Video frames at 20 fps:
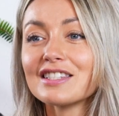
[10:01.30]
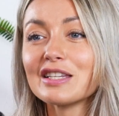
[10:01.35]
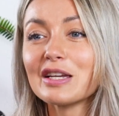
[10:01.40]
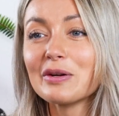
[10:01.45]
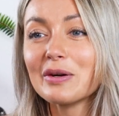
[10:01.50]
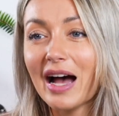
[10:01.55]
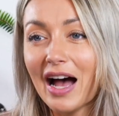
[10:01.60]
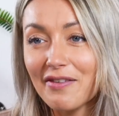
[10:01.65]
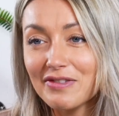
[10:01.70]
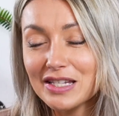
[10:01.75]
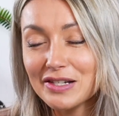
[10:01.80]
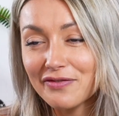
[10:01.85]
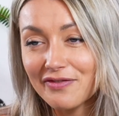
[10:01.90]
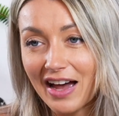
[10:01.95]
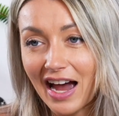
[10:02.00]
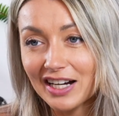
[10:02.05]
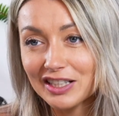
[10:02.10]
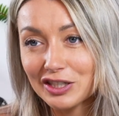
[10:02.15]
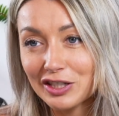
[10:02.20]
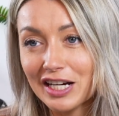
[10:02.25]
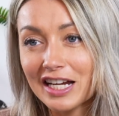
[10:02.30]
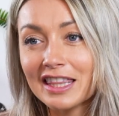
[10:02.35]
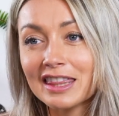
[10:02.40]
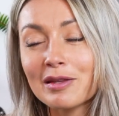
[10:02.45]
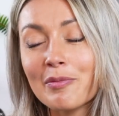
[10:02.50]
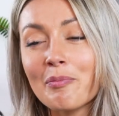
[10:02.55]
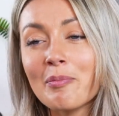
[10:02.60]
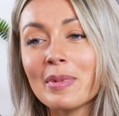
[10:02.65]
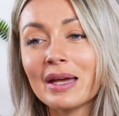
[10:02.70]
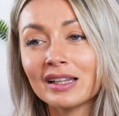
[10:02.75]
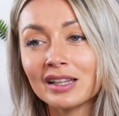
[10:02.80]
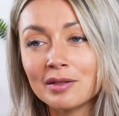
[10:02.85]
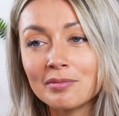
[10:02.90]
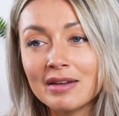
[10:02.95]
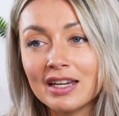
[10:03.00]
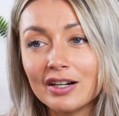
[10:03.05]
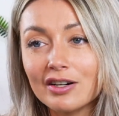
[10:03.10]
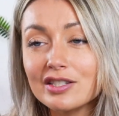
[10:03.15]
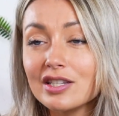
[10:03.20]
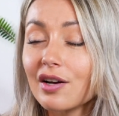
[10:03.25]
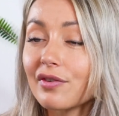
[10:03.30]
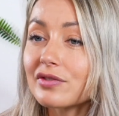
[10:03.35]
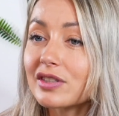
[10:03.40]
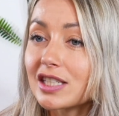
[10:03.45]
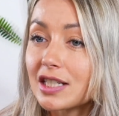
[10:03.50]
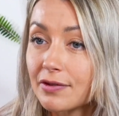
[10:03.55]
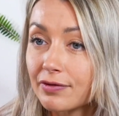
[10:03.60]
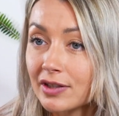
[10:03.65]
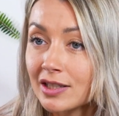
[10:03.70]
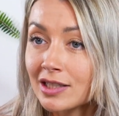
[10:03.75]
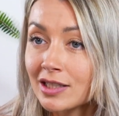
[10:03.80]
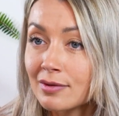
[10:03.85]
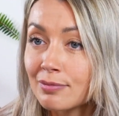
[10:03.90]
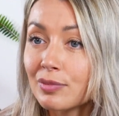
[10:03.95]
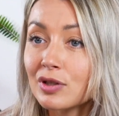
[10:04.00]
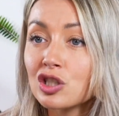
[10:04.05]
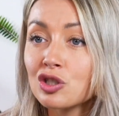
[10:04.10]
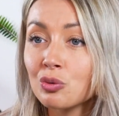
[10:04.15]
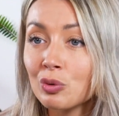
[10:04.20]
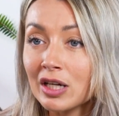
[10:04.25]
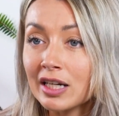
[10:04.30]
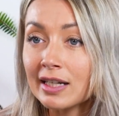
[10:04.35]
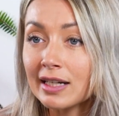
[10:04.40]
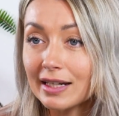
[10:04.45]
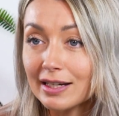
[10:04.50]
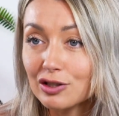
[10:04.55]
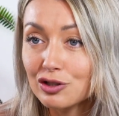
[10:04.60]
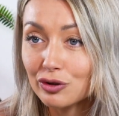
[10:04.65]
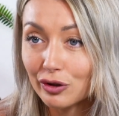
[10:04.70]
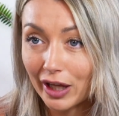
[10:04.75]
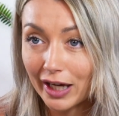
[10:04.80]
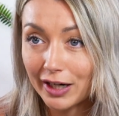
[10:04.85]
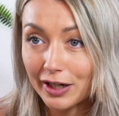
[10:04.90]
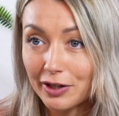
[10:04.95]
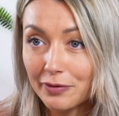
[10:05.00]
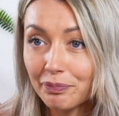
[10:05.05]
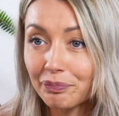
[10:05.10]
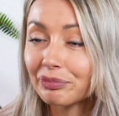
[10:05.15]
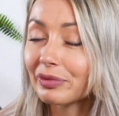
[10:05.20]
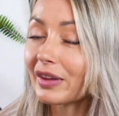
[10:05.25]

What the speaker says: So you have to factor in the millimeters of difference between each layer.